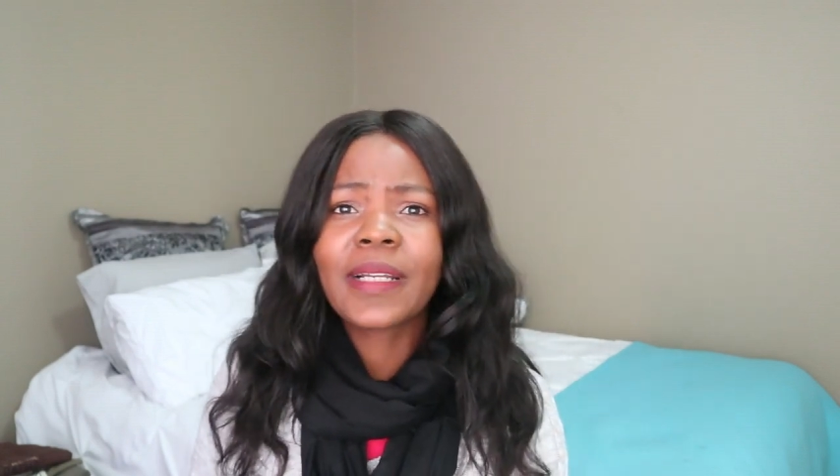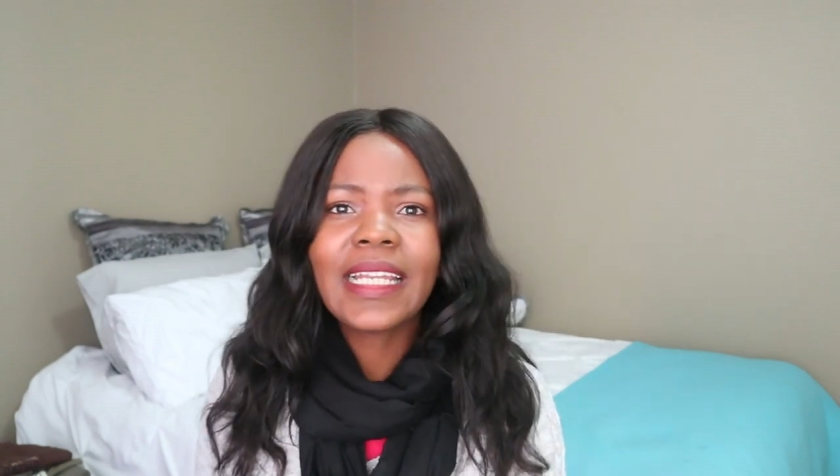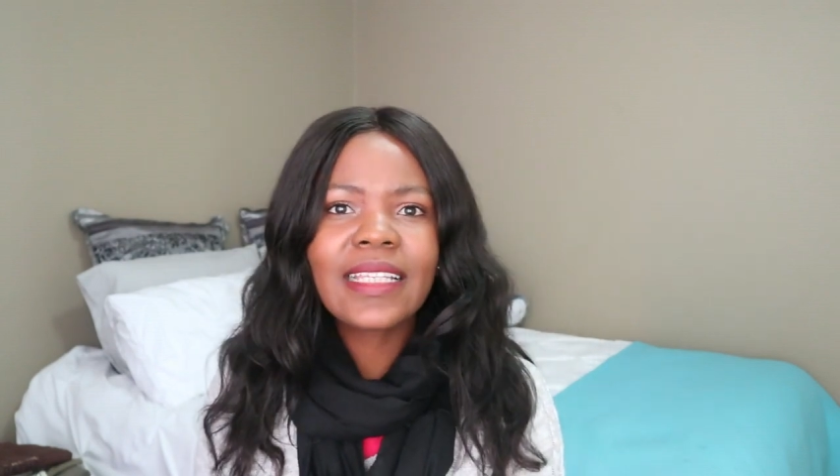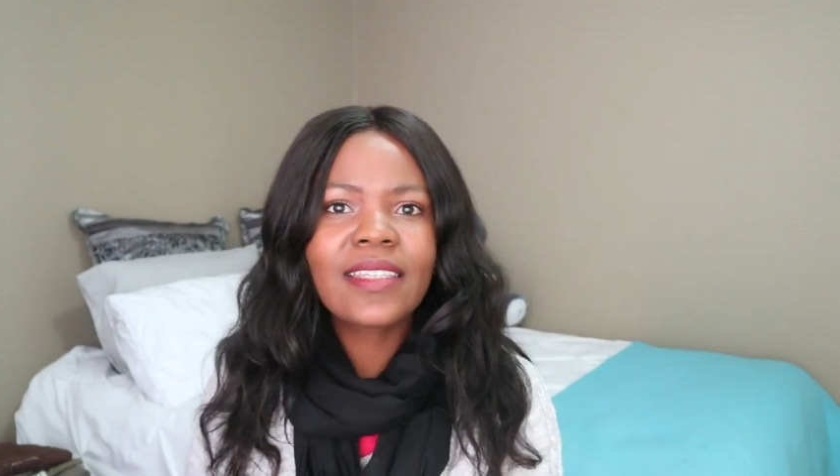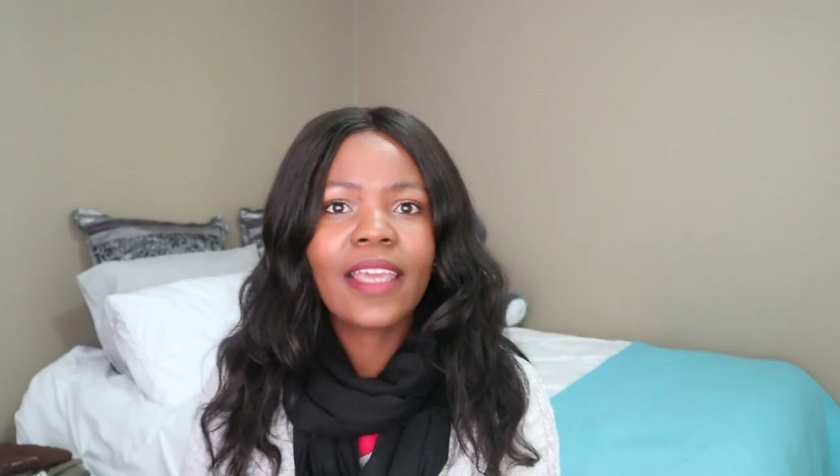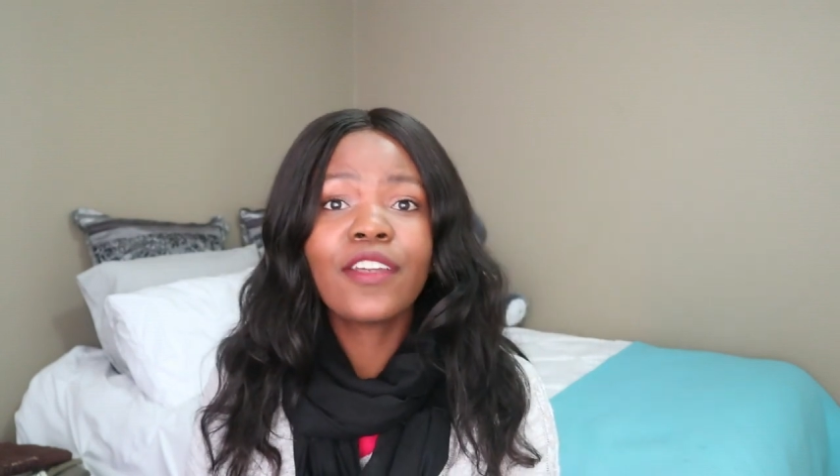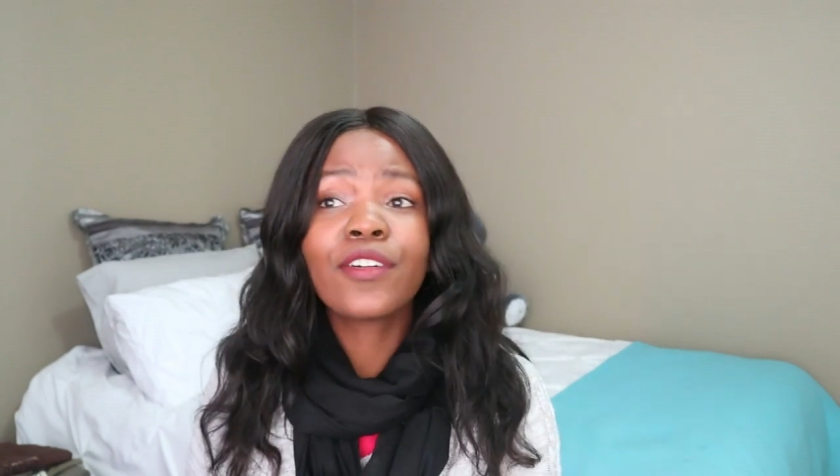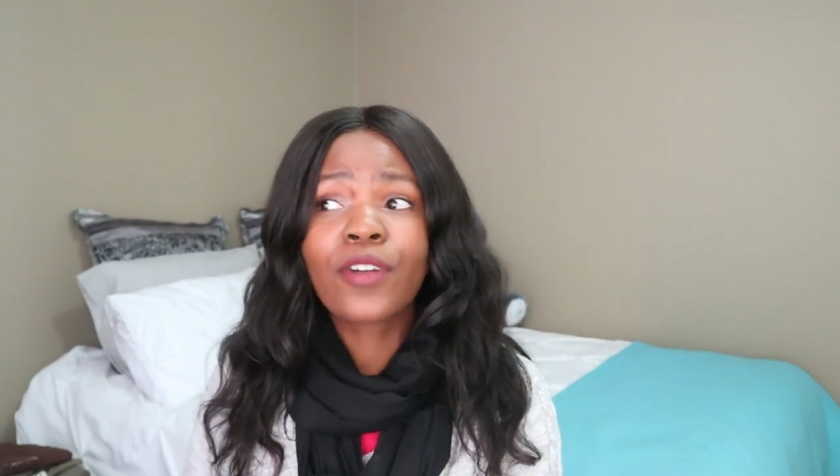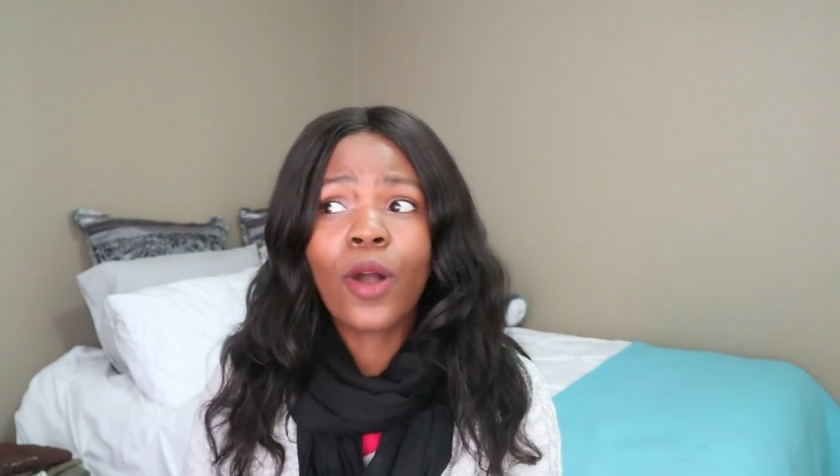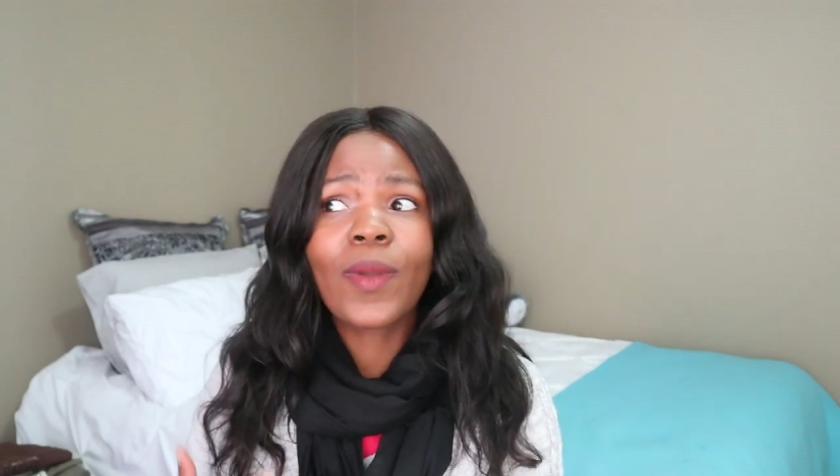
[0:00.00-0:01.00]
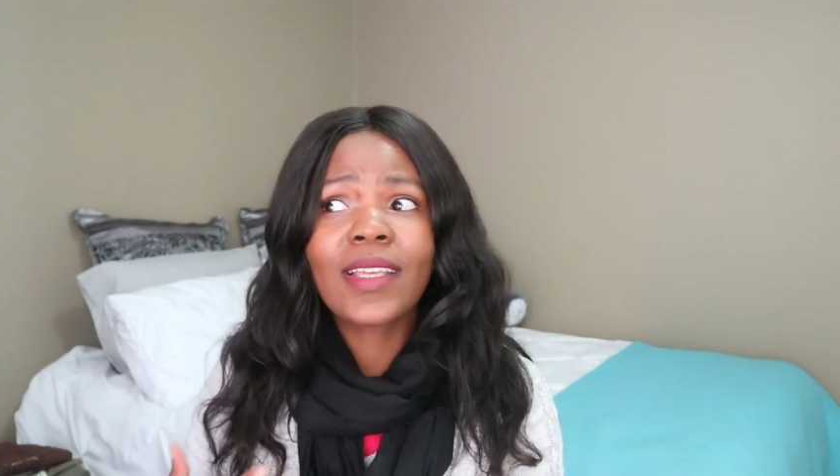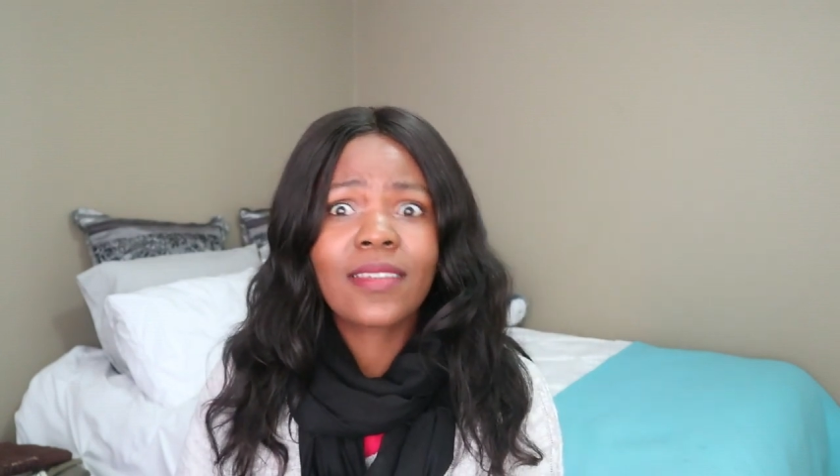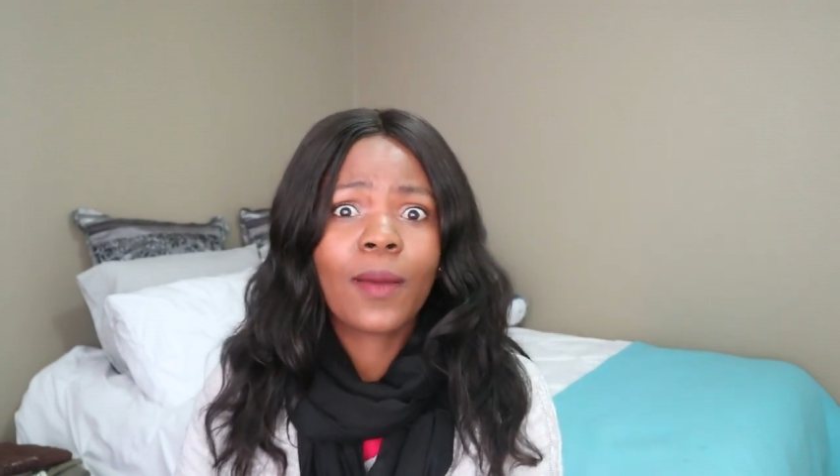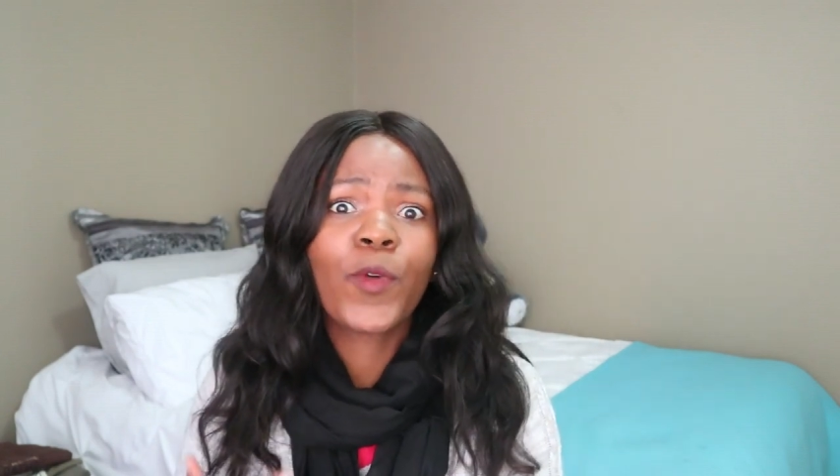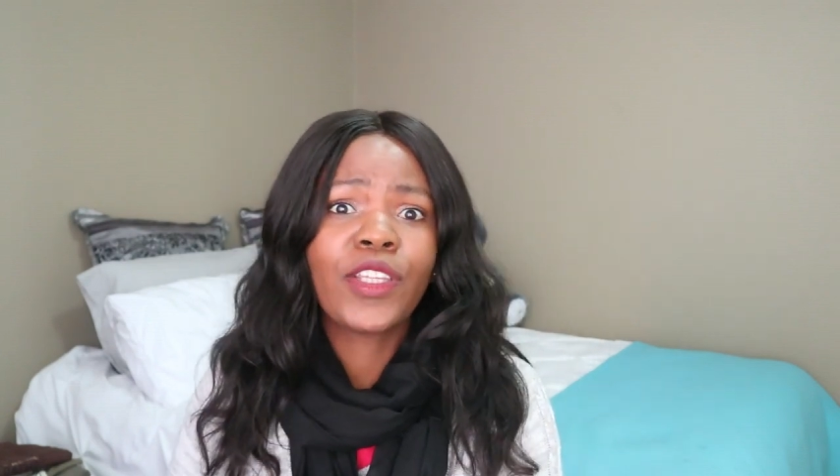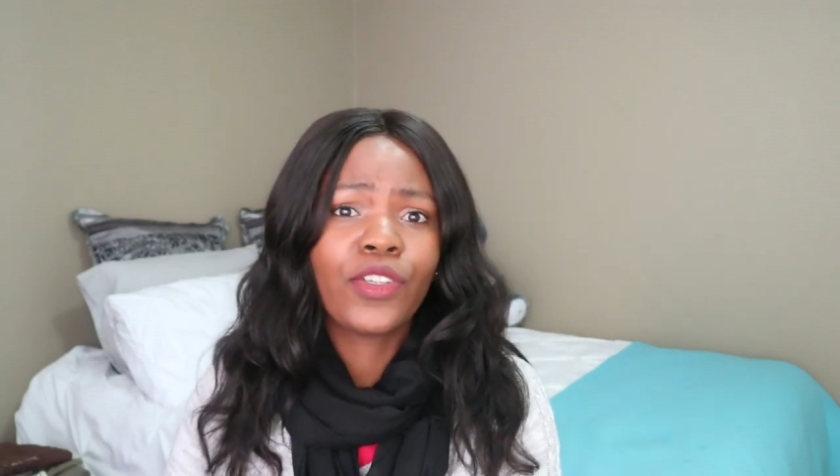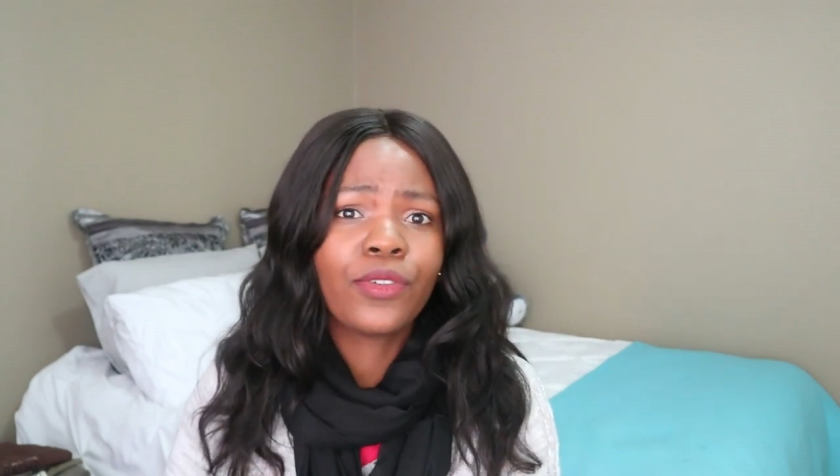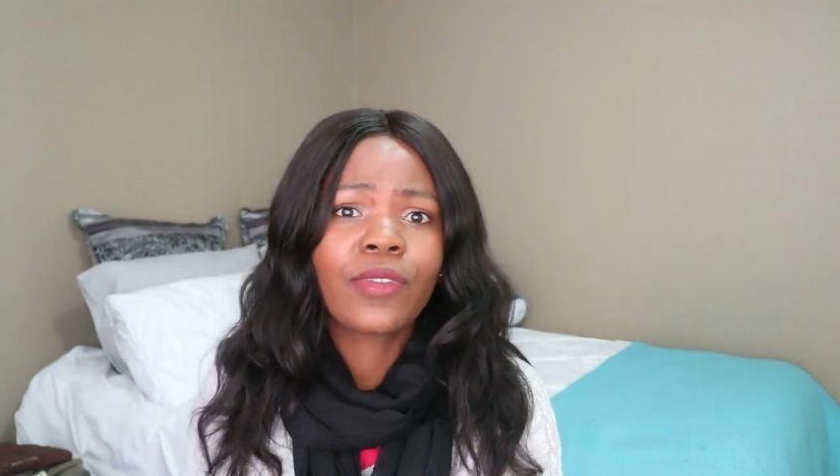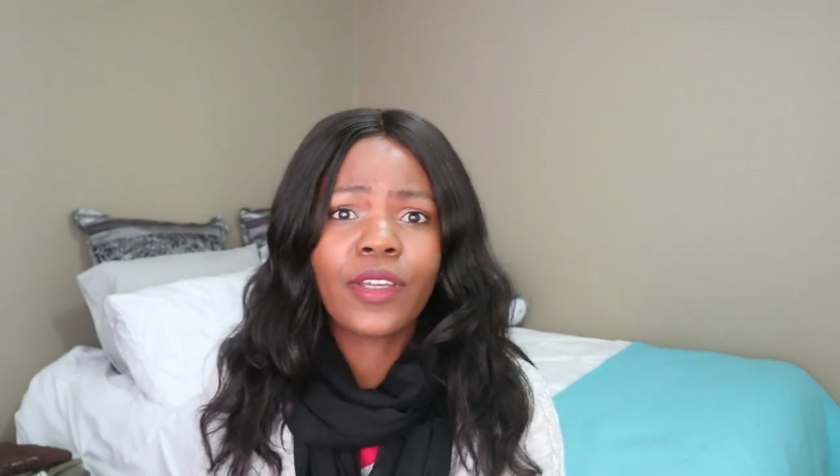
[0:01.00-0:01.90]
but let's say you're going somewhere new